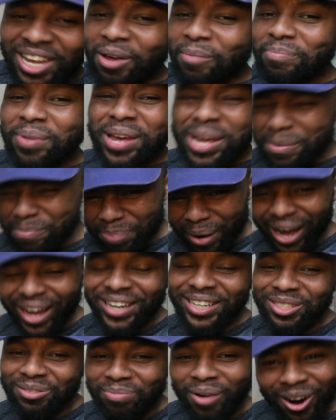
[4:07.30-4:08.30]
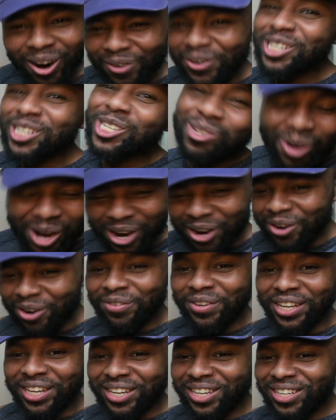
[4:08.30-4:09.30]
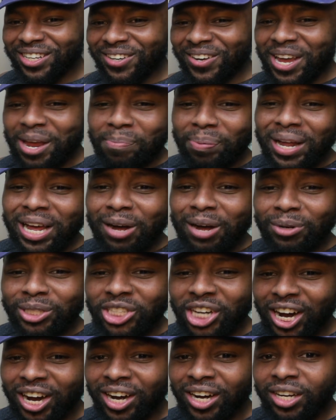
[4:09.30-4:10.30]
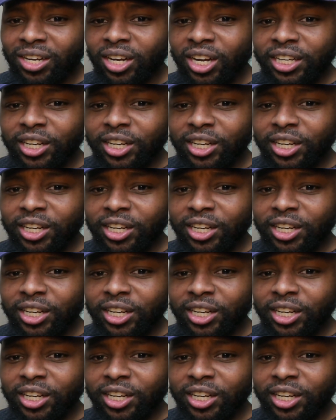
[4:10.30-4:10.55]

Big bodies, bro. We swerving. They ain't playing with y'all.